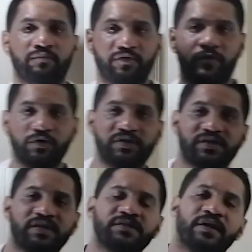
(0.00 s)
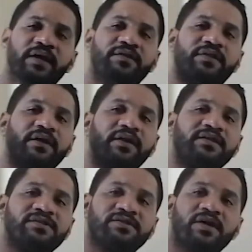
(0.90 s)
Before discussing anything,
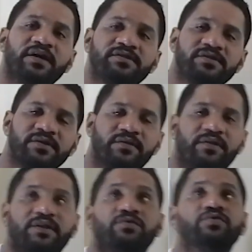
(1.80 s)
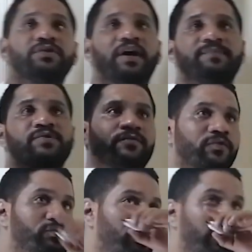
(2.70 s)
let's discuss the two types of
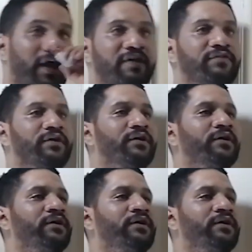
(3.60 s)
roots you are having.